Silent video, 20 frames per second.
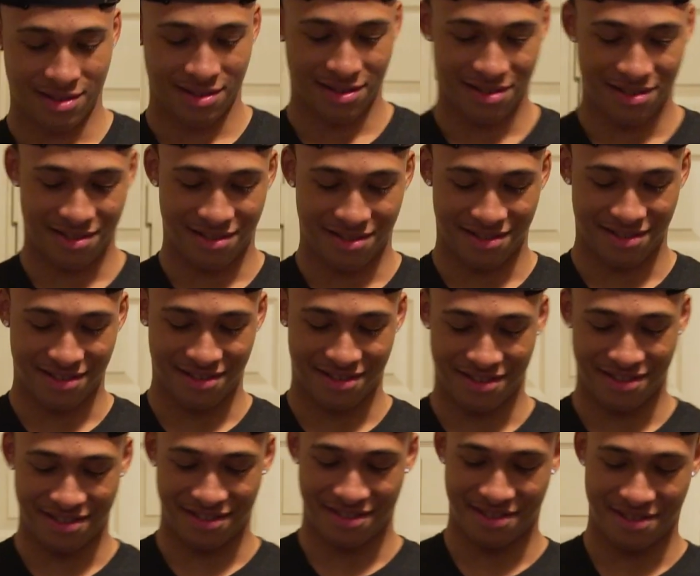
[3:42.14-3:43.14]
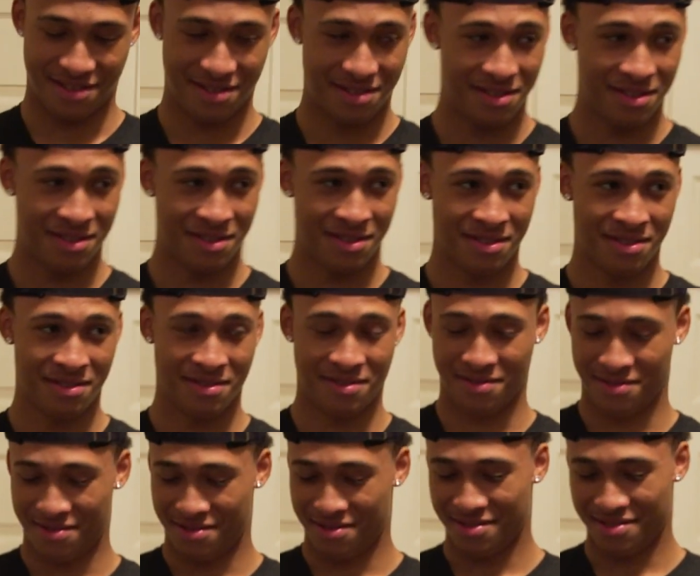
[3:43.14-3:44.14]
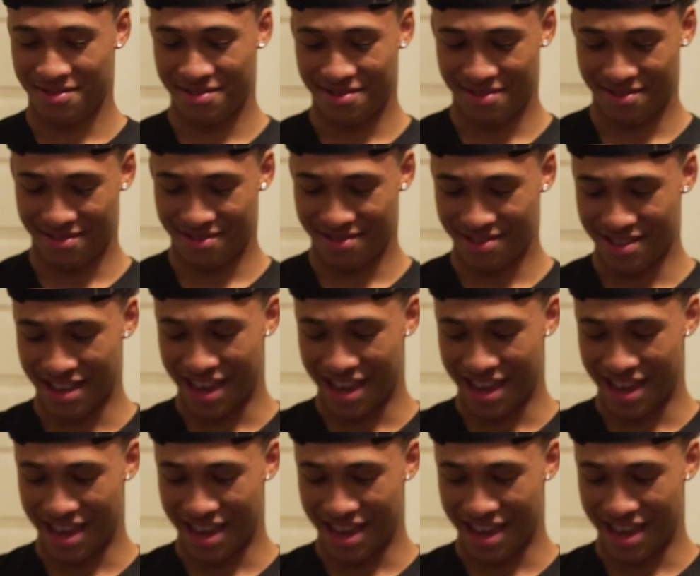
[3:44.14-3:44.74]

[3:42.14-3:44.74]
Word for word: Those look like some dad kicks.